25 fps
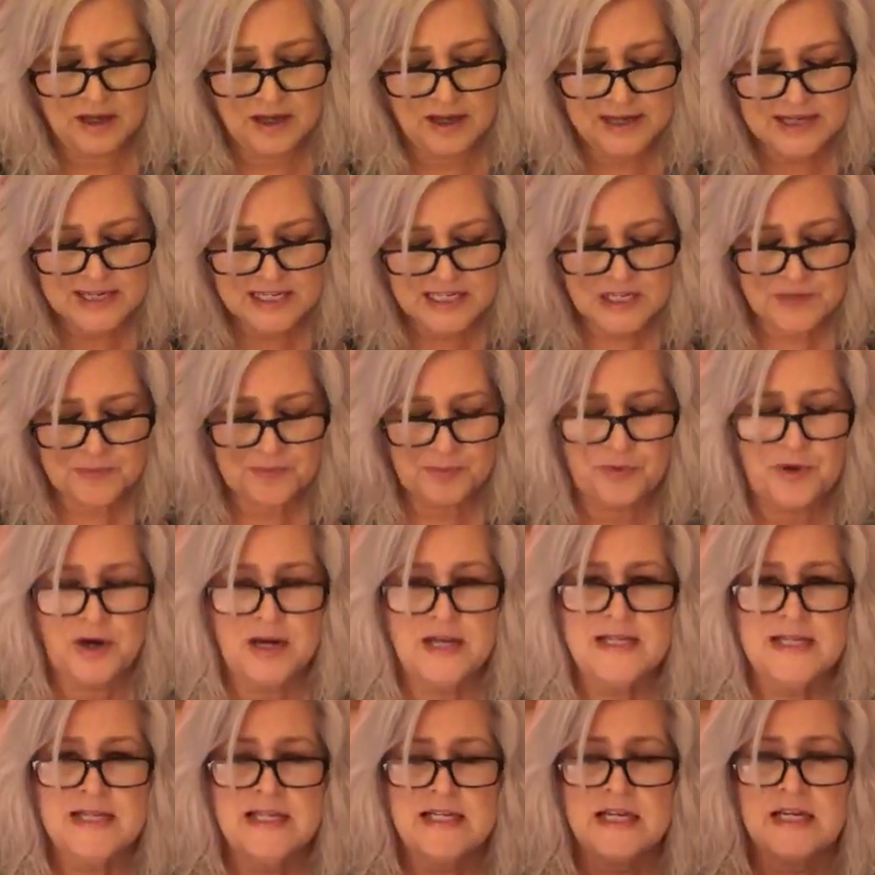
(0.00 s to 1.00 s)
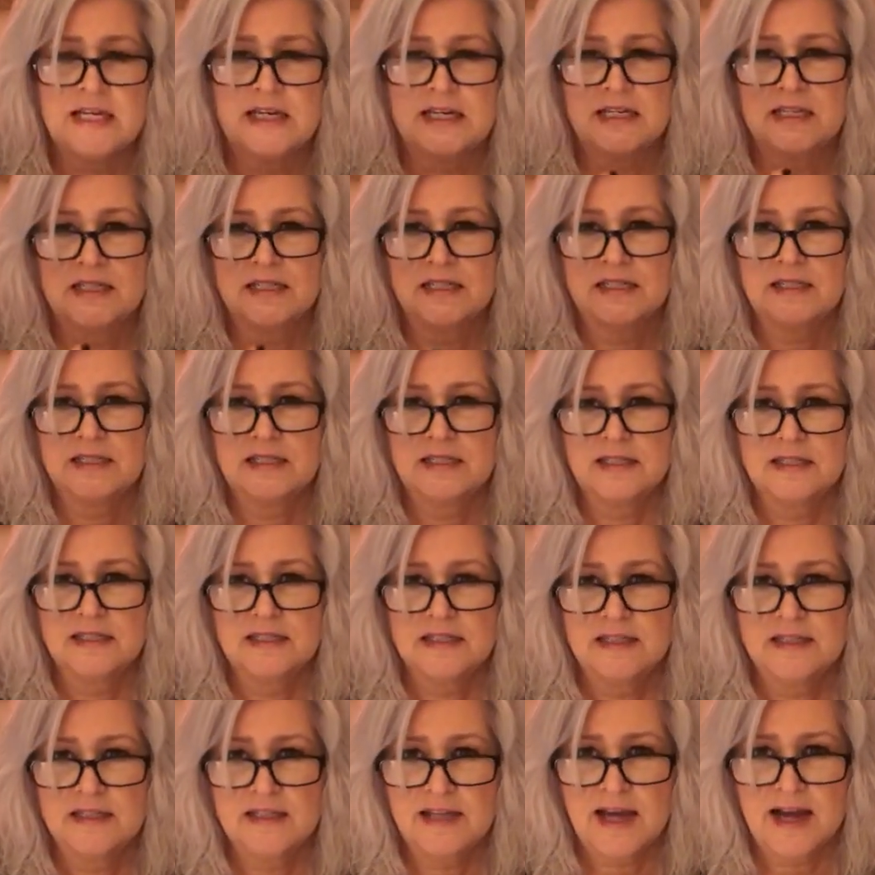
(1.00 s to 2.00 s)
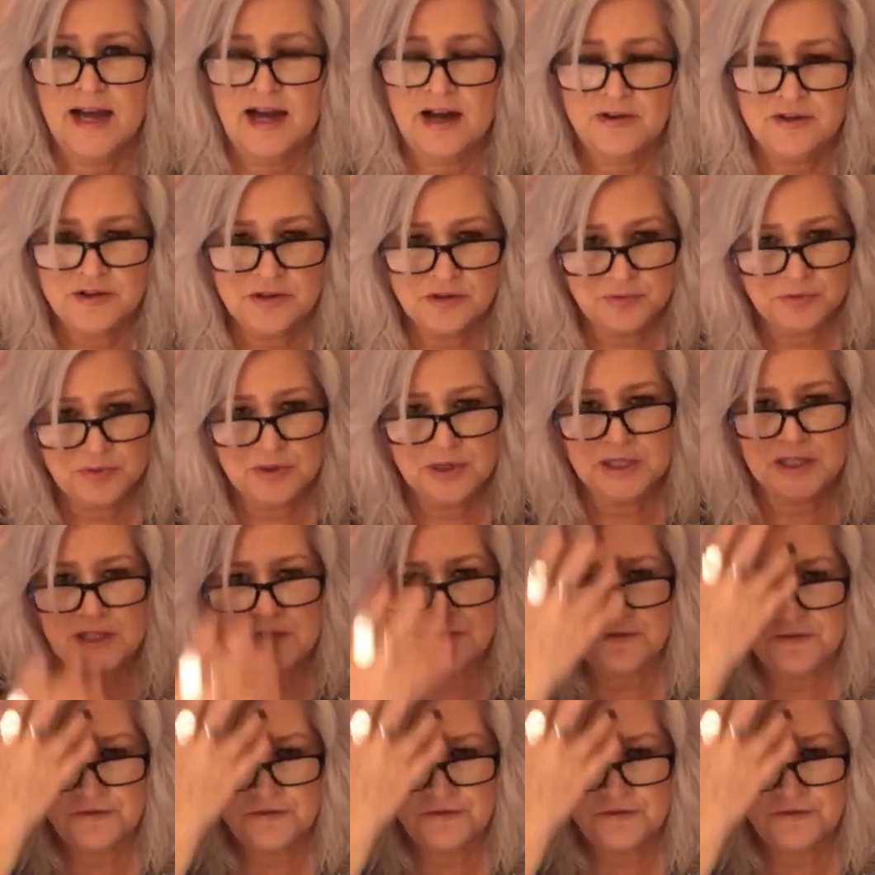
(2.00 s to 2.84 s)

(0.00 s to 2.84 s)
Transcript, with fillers: expressing how you really